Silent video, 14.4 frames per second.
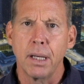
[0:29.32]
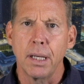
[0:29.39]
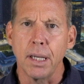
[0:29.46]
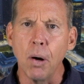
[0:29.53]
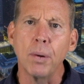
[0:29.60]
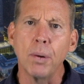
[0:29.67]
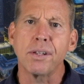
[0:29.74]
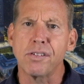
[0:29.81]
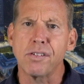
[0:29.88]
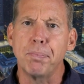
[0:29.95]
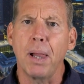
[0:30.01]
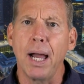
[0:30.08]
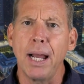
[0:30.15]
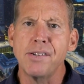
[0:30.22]
You know, with the
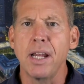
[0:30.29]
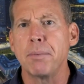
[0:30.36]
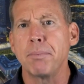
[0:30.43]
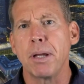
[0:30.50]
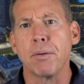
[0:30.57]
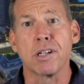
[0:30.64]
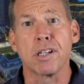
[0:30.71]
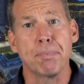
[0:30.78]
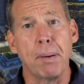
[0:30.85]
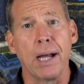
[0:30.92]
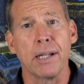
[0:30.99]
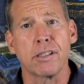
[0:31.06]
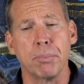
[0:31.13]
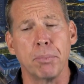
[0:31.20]
supply chain being
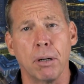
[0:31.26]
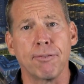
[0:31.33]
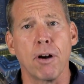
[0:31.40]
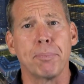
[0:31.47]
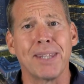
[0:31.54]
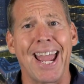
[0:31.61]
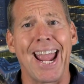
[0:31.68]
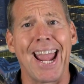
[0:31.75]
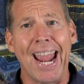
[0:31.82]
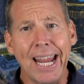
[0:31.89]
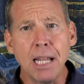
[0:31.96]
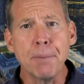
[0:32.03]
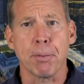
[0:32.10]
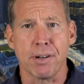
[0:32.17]
responsible for up to
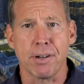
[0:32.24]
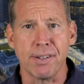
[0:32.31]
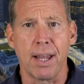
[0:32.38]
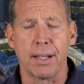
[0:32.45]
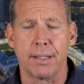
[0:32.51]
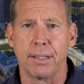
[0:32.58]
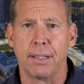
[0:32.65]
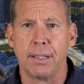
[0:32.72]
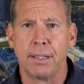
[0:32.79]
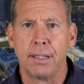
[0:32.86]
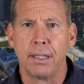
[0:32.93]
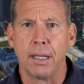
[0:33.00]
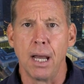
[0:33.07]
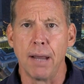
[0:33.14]
80%
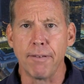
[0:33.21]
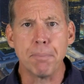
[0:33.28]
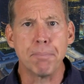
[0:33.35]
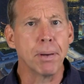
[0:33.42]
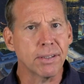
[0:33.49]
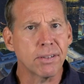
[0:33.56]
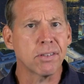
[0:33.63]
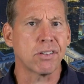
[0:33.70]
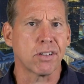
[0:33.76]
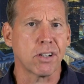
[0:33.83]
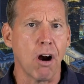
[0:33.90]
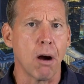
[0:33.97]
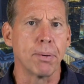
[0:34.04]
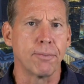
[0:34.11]
of a business's
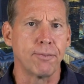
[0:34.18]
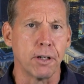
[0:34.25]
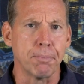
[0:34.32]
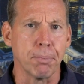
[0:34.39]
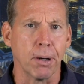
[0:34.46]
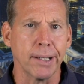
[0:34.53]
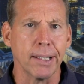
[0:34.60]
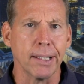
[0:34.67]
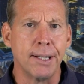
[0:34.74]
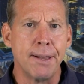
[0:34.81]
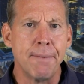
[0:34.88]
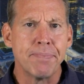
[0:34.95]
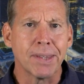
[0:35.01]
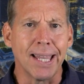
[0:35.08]
carbon footprint,
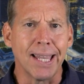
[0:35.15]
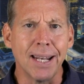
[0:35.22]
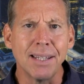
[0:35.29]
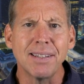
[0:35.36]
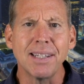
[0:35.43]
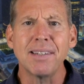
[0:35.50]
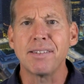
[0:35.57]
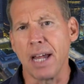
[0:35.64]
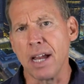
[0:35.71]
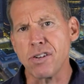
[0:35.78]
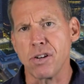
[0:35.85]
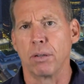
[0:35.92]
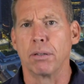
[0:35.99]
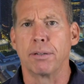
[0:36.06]
it is
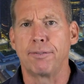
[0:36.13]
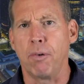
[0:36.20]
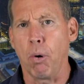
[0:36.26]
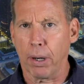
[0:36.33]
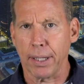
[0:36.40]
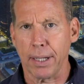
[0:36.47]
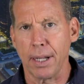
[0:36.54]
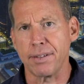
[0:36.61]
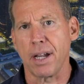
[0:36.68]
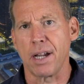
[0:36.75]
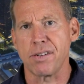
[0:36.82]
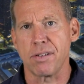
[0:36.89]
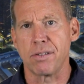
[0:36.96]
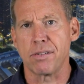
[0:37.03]
essential for
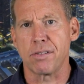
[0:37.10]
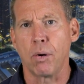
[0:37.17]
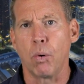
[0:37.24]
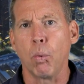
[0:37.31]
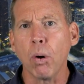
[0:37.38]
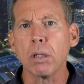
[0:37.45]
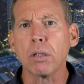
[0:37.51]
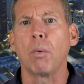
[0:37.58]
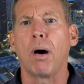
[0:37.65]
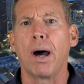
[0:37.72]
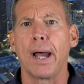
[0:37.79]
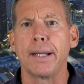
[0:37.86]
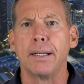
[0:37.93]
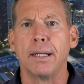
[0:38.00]
organizations
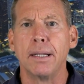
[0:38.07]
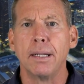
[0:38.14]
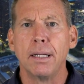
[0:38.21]
worldwide